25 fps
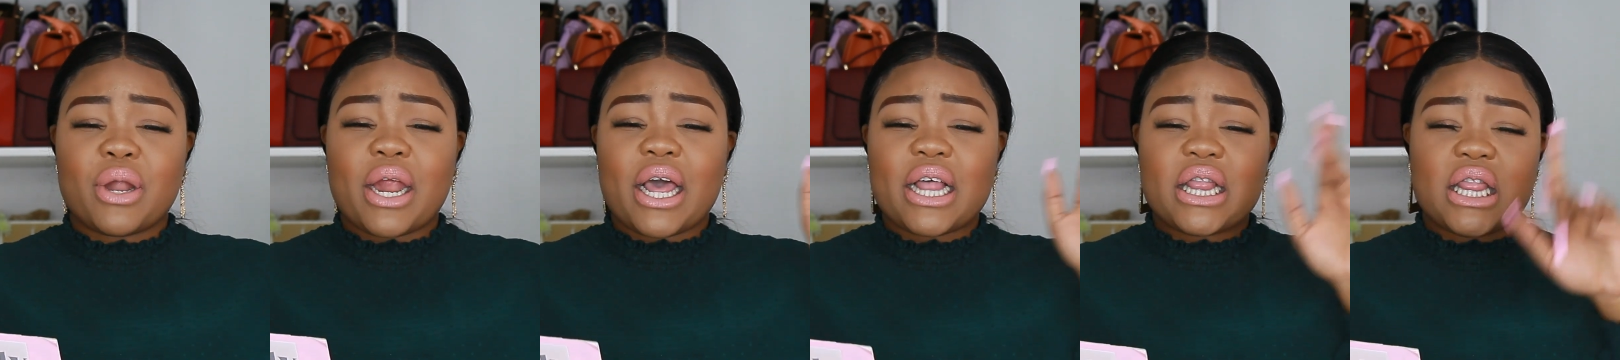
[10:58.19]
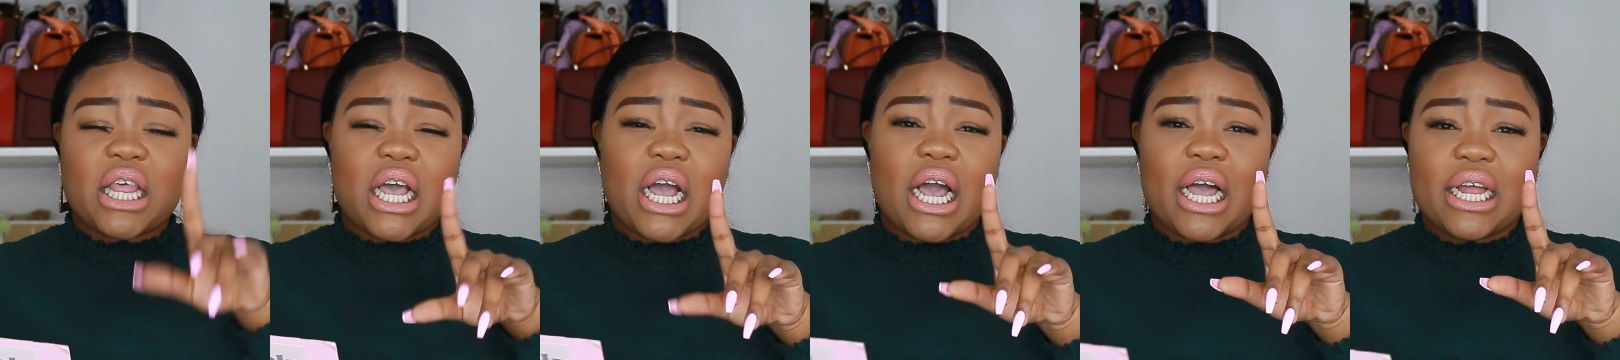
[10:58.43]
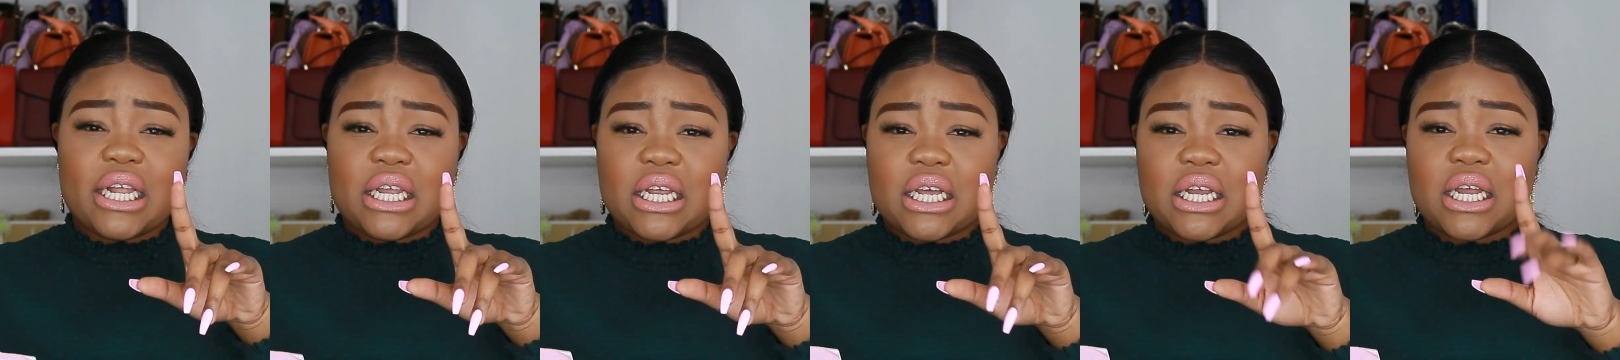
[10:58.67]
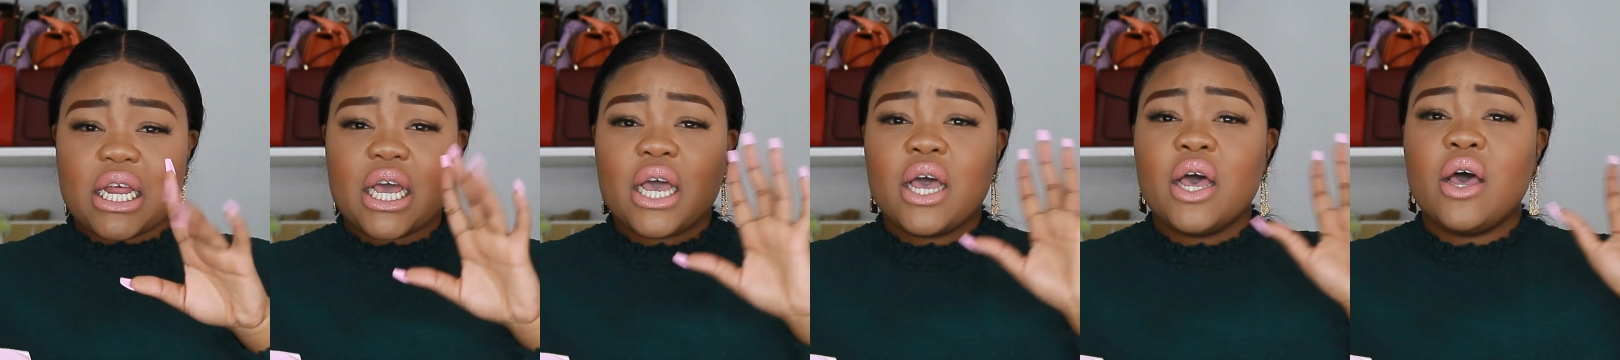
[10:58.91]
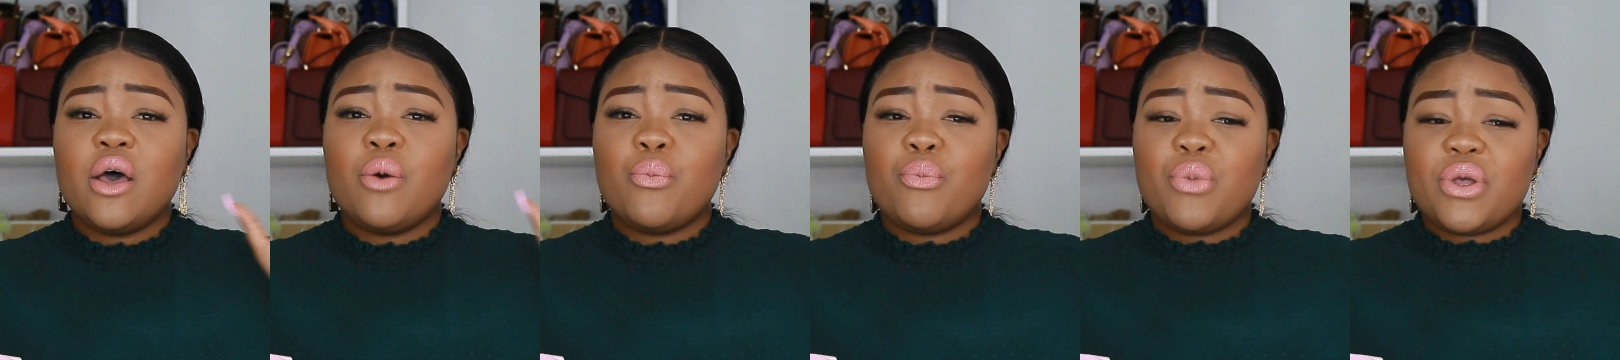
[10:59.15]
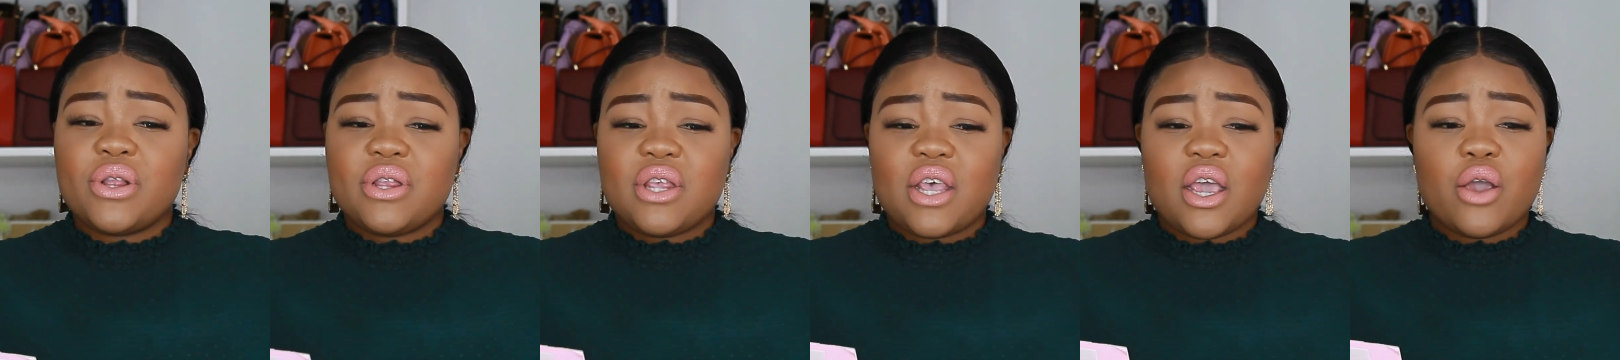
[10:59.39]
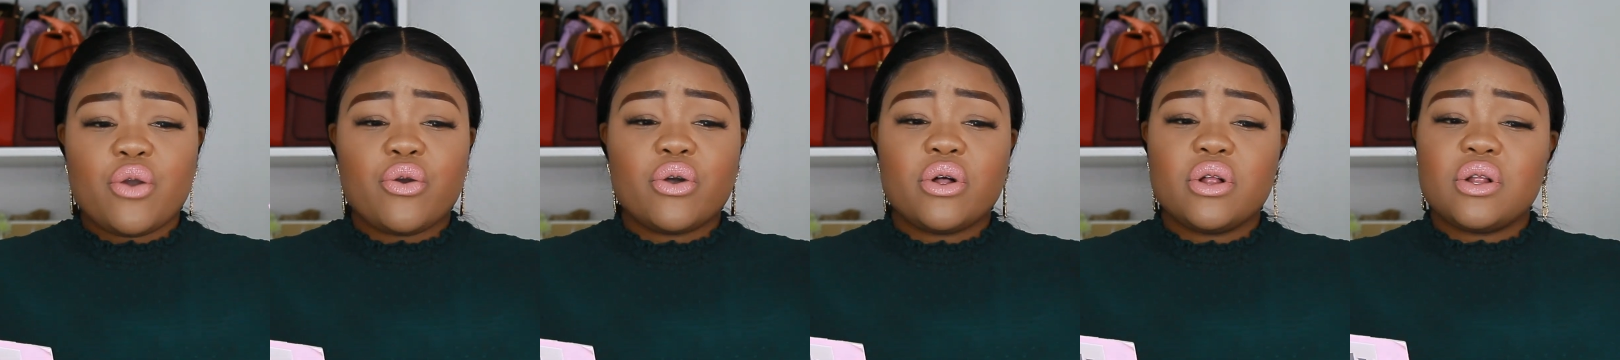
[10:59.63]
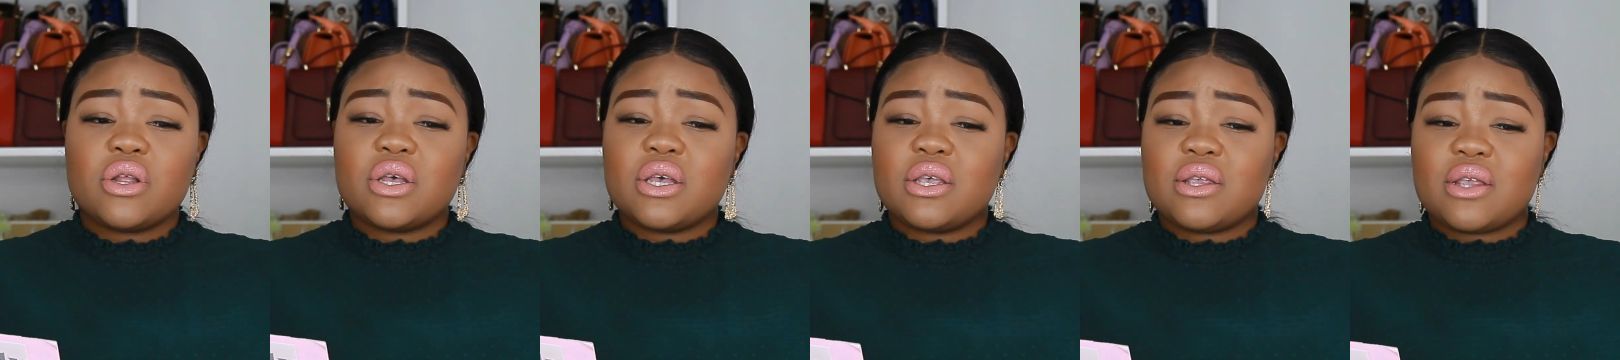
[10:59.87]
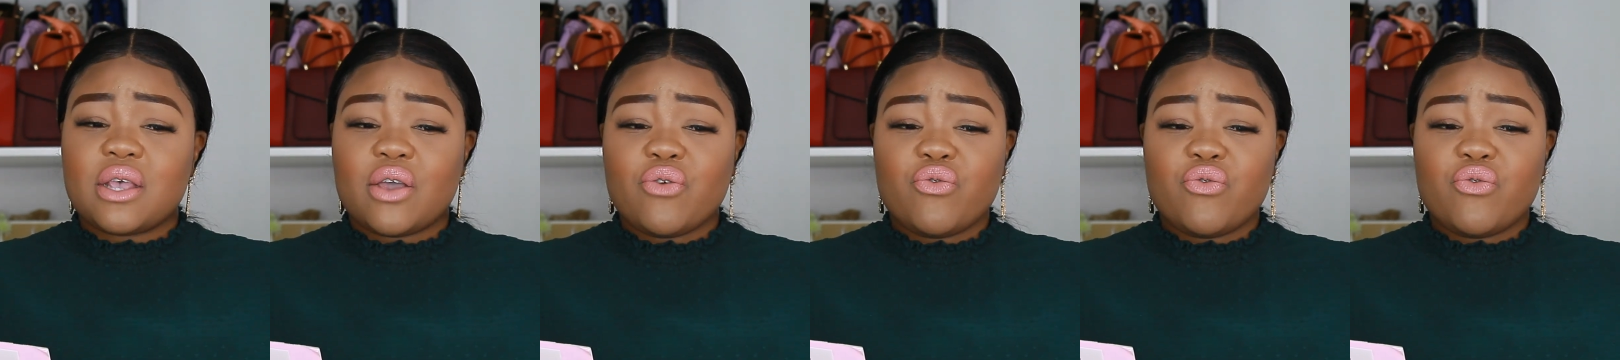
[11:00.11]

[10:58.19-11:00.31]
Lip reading: but I think I did. Material is